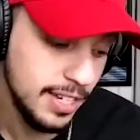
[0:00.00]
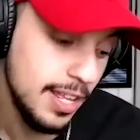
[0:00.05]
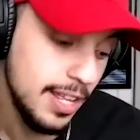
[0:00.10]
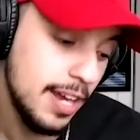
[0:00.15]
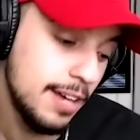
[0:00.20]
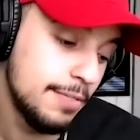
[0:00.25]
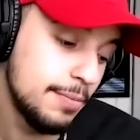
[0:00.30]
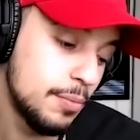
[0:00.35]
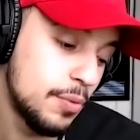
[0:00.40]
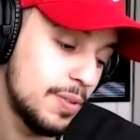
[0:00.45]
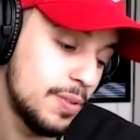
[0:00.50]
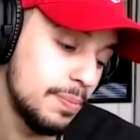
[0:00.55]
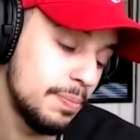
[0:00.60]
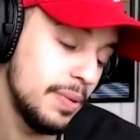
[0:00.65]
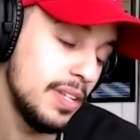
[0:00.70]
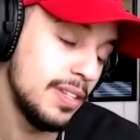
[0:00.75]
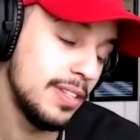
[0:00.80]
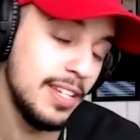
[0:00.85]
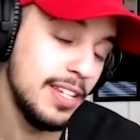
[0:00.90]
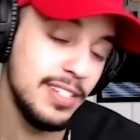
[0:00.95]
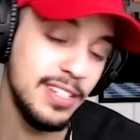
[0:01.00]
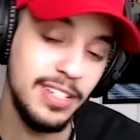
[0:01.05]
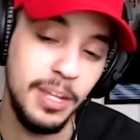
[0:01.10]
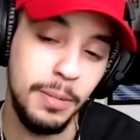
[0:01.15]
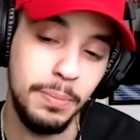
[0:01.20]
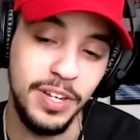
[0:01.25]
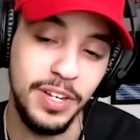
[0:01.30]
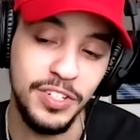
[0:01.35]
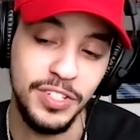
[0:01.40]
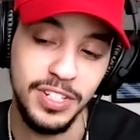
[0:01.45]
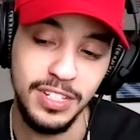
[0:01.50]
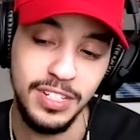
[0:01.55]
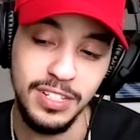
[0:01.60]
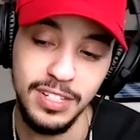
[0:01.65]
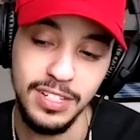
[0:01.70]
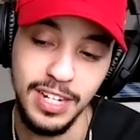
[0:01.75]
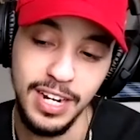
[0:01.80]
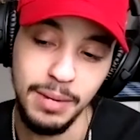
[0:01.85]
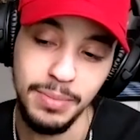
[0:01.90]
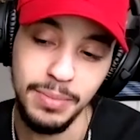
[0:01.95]
lot of more things that they
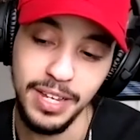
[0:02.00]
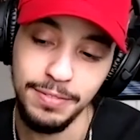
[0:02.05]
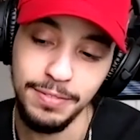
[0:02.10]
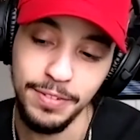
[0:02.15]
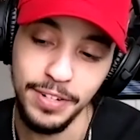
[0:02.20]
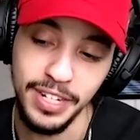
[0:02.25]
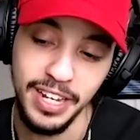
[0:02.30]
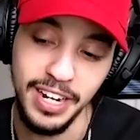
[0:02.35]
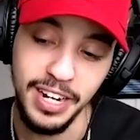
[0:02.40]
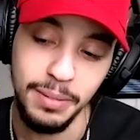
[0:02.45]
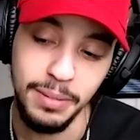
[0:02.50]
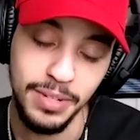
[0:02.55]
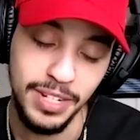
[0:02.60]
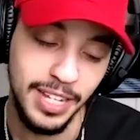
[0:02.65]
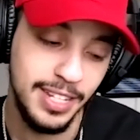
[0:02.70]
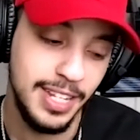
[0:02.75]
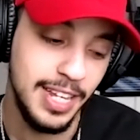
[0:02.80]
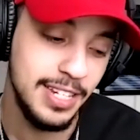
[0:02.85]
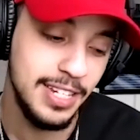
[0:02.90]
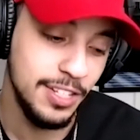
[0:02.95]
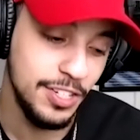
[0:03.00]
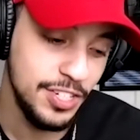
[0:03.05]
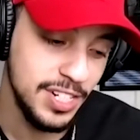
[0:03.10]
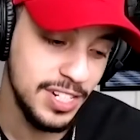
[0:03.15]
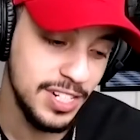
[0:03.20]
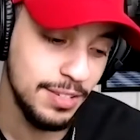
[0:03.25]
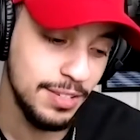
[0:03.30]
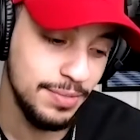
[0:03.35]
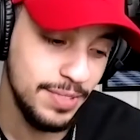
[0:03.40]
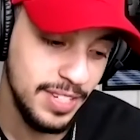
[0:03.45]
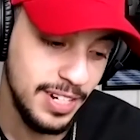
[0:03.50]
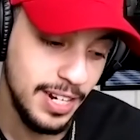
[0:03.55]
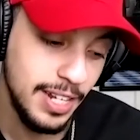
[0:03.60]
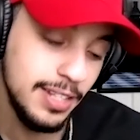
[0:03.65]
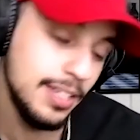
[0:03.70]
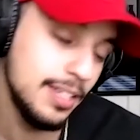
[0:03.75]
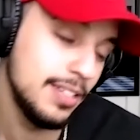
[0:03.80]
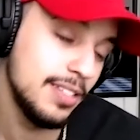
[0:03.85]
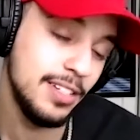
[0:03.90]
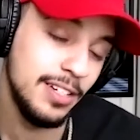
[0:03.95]
mentioned that I'm like forgetting, but like that's the gist of it. And I
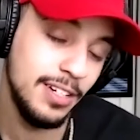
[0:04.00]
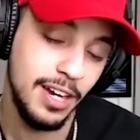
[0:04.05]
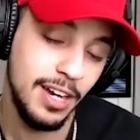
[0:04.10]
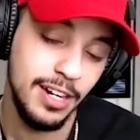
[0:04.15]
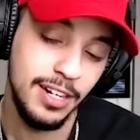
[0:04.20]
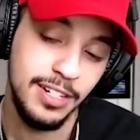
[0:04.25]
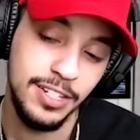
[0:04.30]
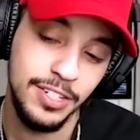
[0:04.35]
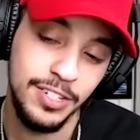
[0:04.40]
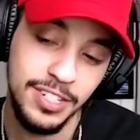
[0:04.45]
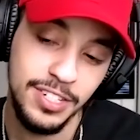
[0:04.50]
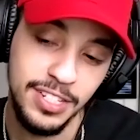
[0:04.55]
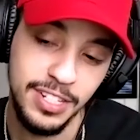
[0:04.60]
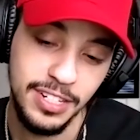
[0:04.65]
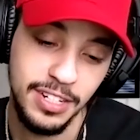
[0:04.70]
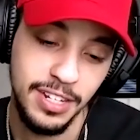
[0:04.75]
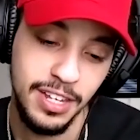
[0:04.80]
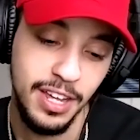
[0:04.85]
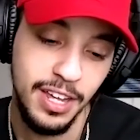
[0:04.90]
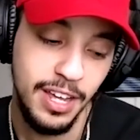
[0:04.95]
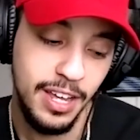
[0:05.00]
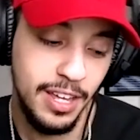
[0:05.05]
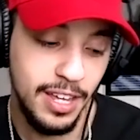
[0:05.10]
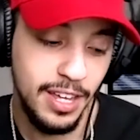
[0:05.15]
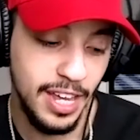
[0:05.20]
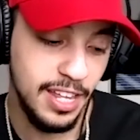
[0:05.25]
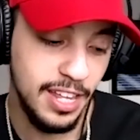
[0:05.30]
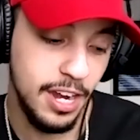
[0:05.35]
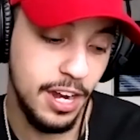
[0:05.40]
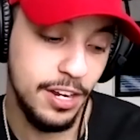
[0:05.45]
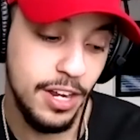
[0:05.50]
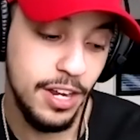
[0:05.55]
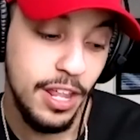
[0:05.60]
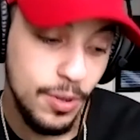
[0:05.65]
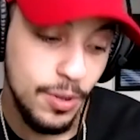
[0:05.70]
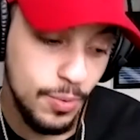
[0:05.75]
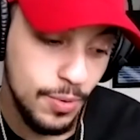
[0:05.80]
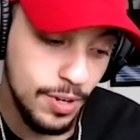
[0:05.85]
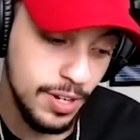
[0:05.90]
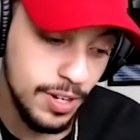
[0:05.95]
think they're kind of interesting. And then
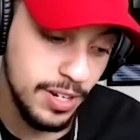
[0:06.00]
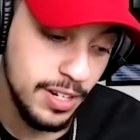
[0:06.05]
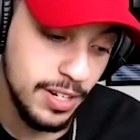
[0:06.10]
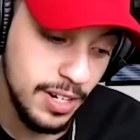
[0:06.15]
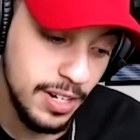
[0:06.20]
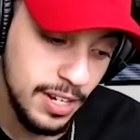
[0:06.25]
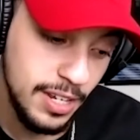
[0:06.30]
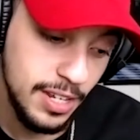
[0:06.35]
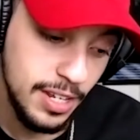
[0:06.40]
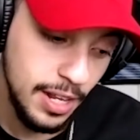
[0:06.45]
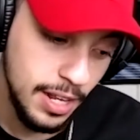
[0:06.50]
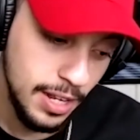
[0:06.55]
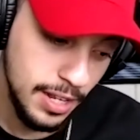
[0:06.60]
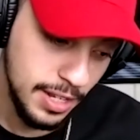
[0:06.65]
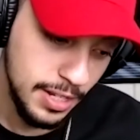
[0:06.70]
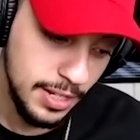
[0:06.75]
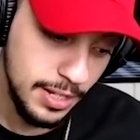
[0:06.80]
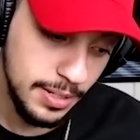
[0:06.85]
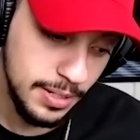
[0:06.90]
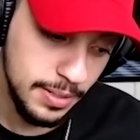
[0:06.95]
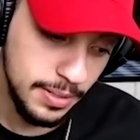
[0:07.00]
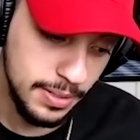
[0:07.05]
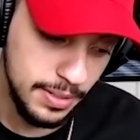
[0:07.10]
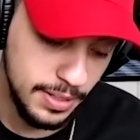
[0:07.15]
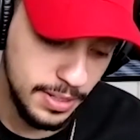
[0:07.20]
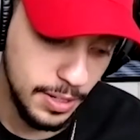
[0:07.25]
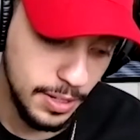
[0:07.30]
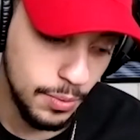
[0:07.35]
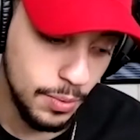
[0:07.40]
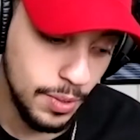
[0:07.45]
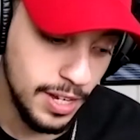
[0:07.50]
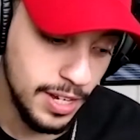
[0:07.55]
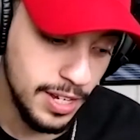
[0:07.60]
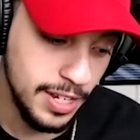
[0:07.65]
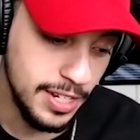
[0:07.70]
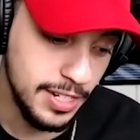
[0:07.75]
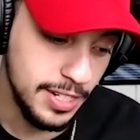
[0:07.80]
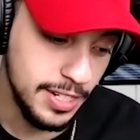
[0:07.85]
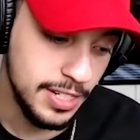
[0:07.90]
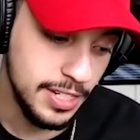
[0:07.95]
another one
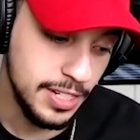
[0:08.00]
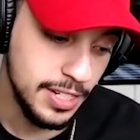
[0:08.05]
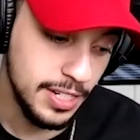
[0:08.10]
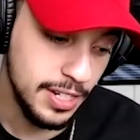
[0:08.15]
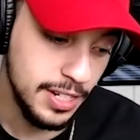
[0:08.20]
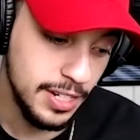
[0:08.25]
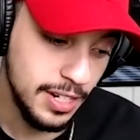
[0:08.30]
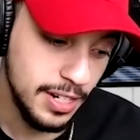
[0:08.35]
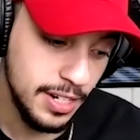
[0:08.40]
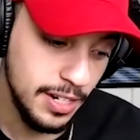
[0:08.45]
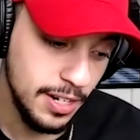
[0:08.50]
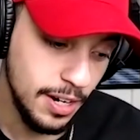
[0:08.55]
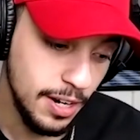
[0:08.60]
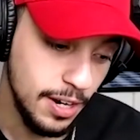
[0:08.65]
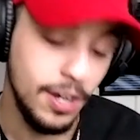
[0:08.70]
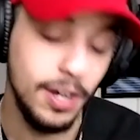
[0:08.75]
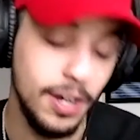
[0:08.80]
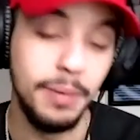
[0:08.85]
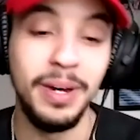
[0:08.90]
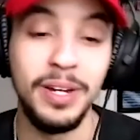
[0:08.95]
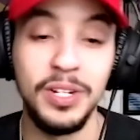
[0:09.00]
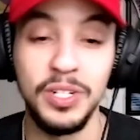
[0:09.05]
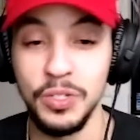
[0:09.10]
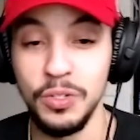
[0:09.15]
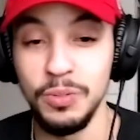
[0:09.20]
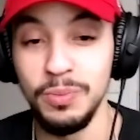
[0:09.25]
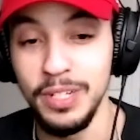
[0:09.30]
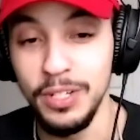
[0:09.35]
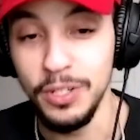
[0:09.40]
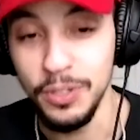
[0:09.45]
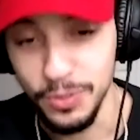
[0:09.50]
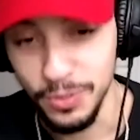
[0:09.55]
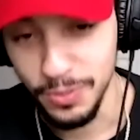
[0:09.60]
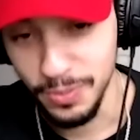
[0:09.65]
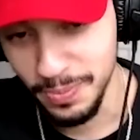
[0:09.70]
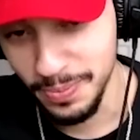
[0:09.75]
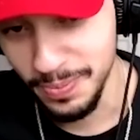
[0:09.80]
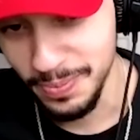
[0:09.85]
was about Scooby-Doo,